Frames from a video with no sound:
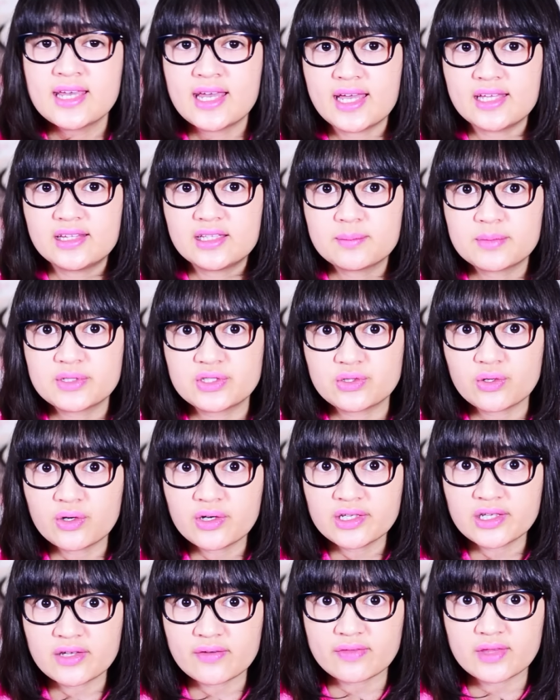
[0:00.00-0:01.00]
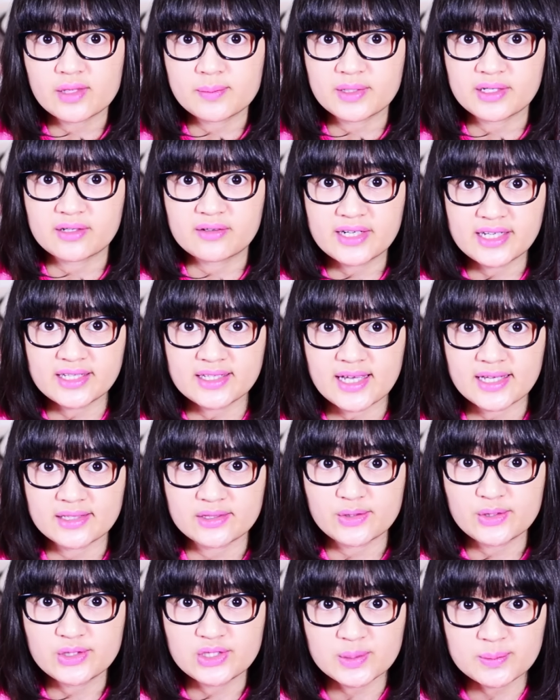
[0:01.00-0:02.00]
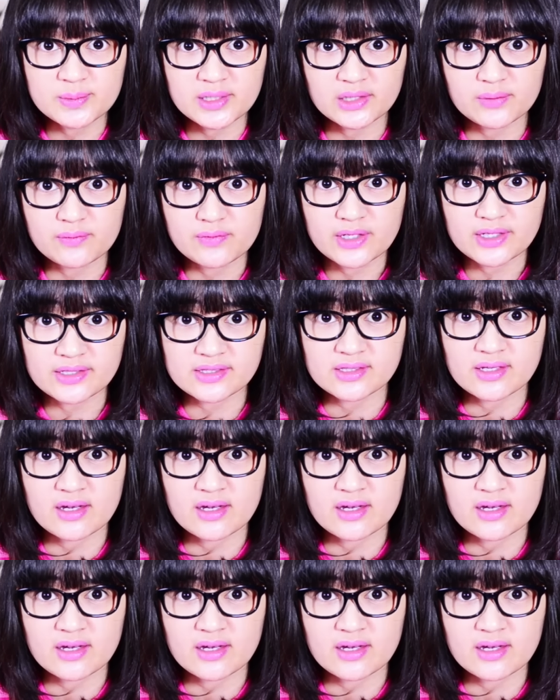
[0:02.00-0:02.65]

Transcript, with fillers: and the majority of them agree that YouTube networks